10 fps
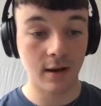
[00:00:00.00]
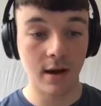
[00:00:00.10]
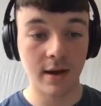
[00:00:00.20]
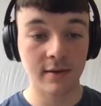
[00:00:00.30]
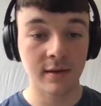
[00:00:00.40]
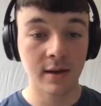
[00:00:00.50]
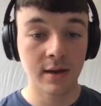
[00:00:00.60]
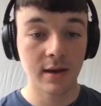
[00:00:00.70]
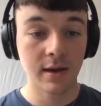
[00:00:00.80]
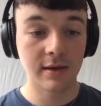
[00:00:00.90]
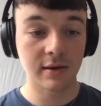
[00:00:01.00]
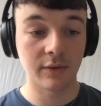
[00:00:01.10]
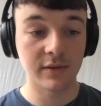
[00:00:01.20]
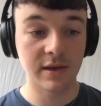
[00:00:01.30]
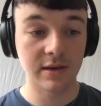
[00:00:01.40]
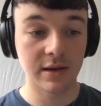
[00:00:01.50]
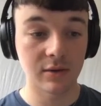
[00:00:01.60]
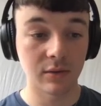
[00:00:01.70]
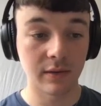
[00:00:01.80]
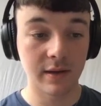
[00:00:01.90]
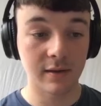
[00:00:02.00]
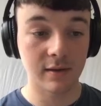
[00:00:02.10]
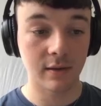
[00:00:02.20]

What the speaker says: guys is they obviously did all of these.